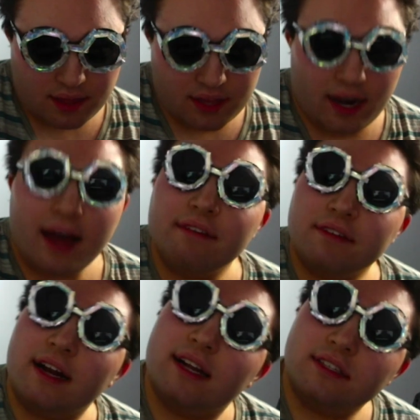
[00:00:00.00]
that I
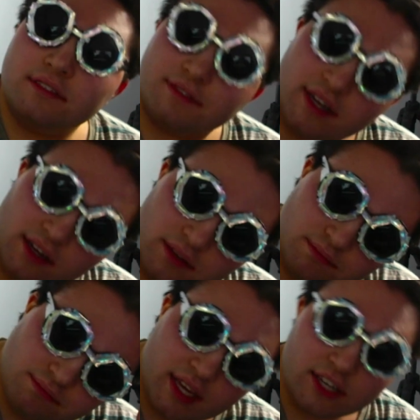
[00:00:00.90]
forgot to film
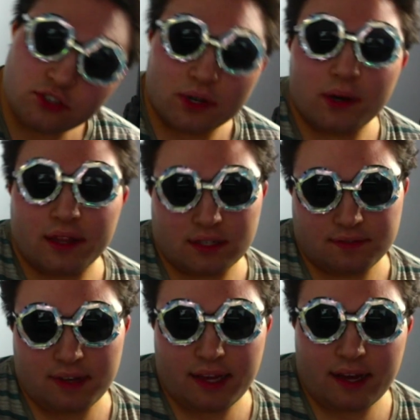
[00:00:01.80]
the intro to this
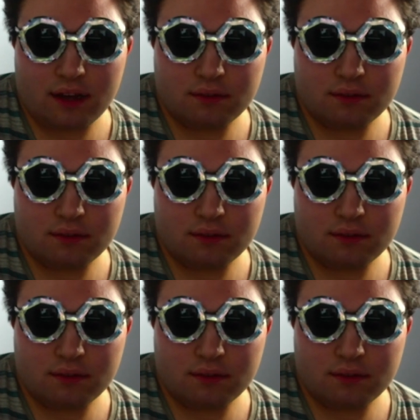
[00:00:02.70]
video